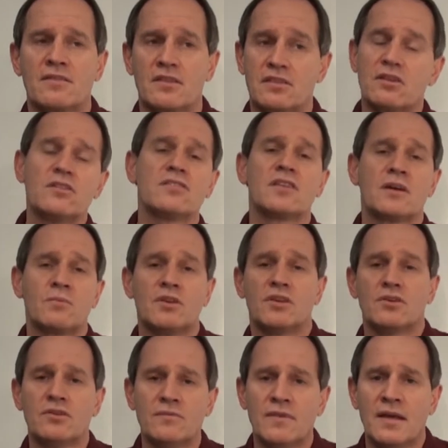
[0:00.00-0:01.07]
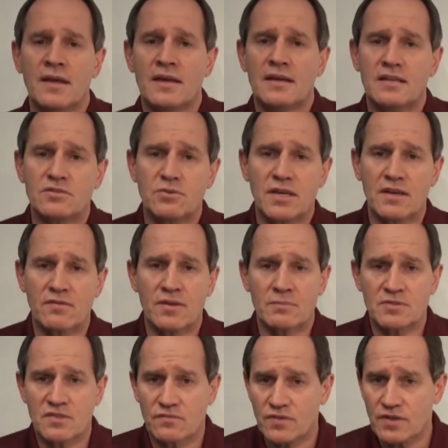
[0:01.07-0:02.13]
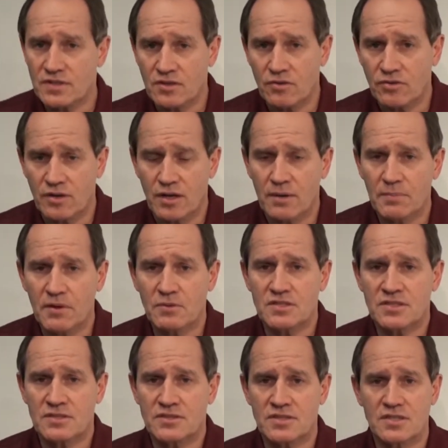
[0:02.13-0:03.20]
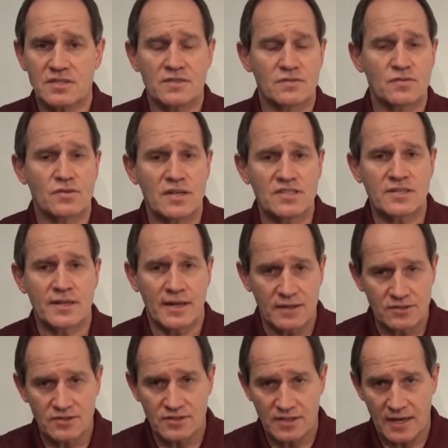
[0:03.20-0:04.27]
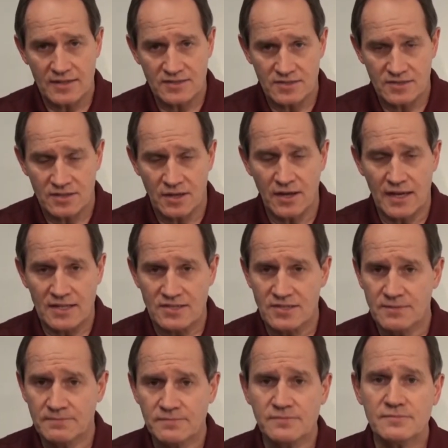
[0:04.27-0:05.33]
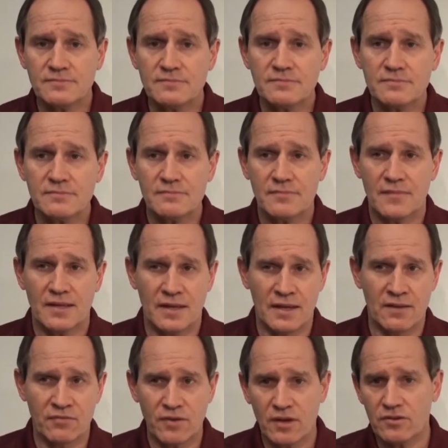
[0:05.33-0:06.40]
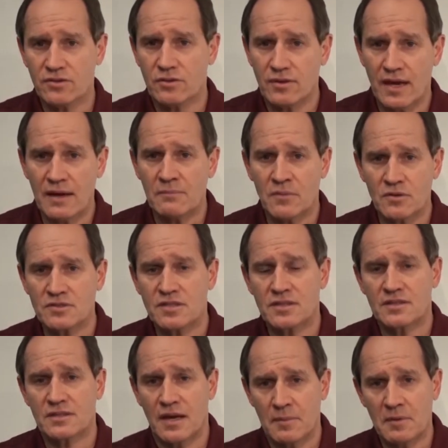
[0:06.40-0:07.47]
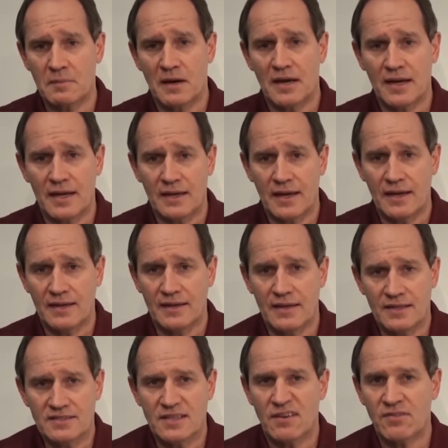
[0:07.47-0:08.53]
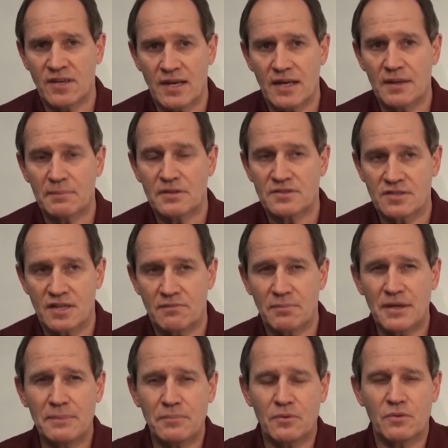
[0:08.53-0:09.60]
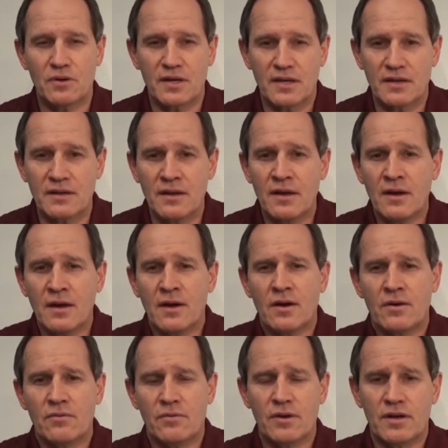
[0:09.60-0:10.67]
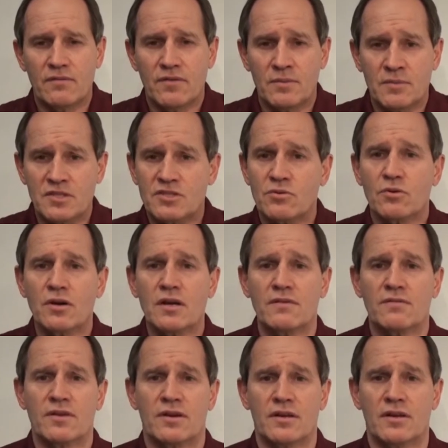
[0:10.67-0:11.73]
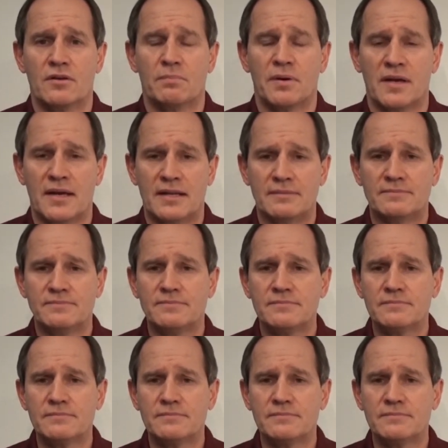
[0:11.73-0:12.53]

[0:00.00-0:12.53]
The third thing we do is we give them some physical therapy, which consists of stretching, exercises, and ice. And if they'll do that, most of the time about 80, 70, 80% of people will get rid of the majority of their heel pain